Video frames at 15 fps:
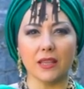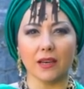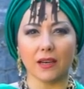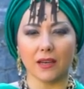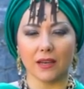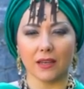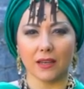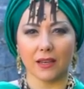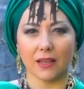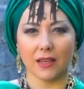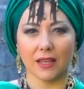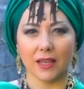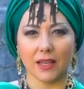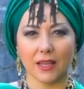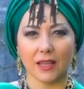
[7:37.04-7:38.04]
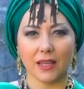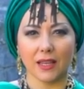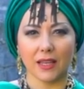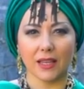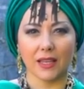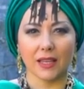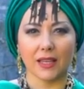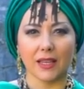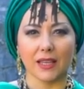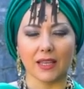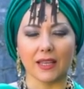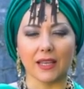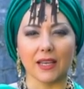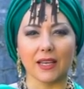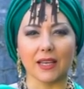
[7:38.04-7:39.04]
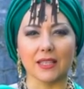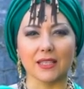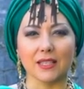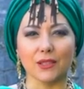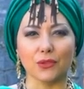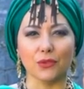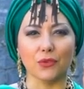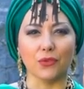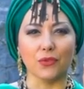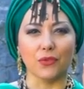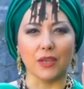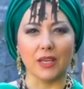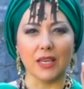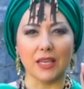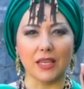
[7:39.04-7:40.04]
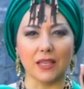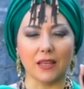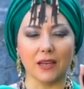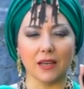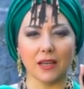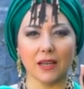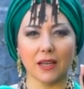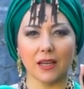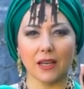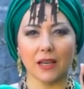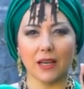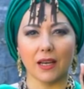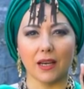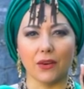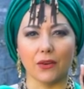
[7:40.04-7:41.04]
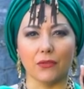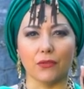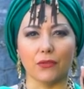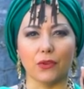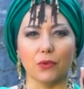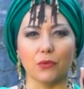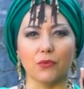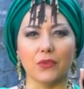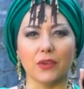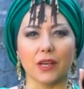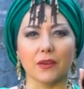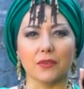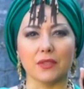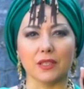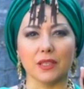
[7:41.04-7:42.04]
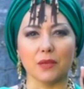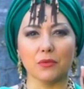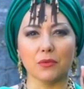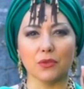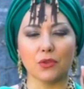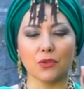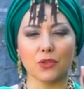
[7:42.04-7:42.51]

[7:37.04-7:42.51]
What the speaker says: Exhale. I breathe out love for all beings.